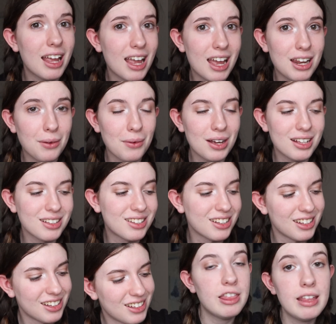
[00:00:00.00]
Anyways.
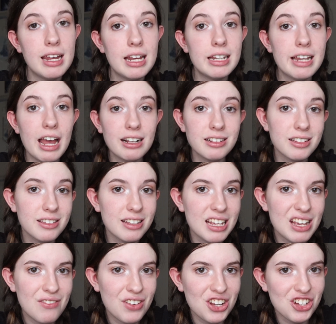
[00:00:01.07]
The next
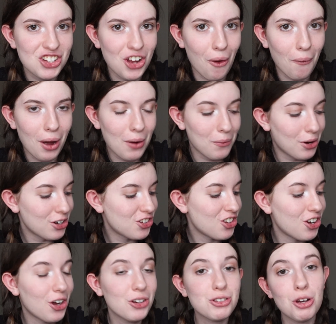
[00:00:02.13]
TV show I watched
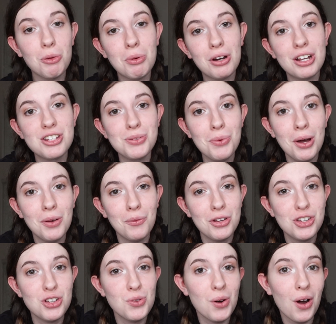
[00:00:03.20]
in October is one
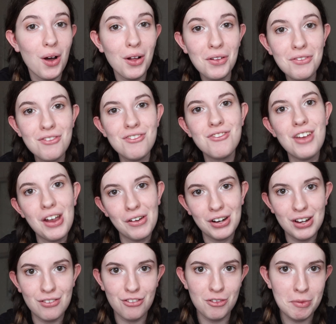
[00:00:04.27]
which you are all
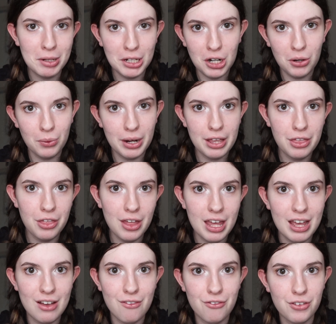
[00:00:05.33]
very familiar with
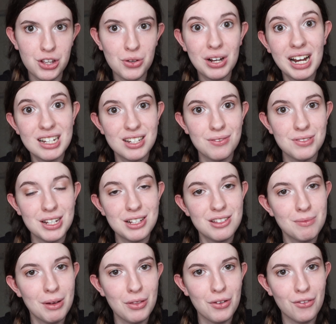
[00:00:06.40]
if you guys have seen
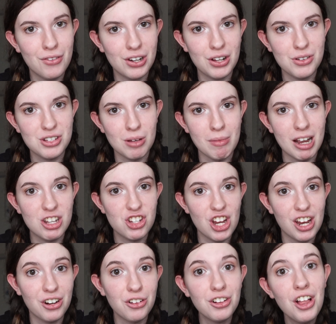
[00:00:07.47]
some other videos on my
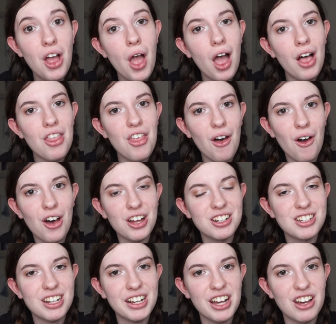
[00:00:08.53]
channel, The
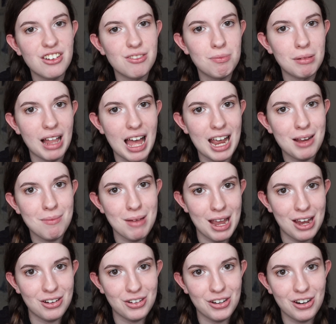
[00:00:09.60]
Haunting of Bly
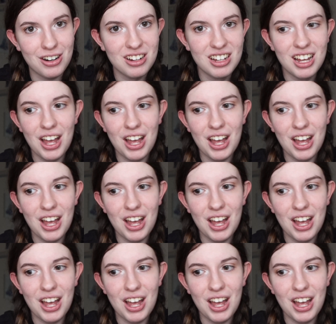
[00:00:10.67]
Manor.